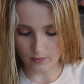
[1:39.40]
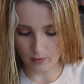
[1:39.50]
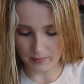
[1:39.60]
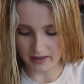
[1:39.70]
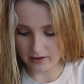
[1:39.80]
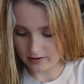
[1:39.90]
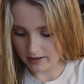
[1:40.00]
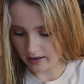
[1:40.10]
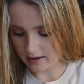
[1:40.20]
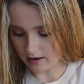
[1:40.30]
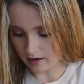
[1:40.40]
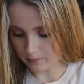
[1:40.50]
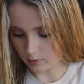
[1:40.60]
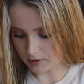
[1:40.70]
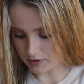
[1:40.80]
and wet my hair again.
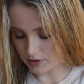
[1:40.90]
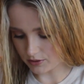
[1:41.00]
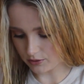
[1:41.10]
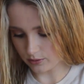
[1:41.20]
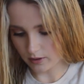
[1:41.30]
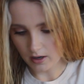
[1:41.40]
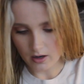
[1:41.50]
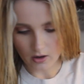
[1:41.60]
I'm going to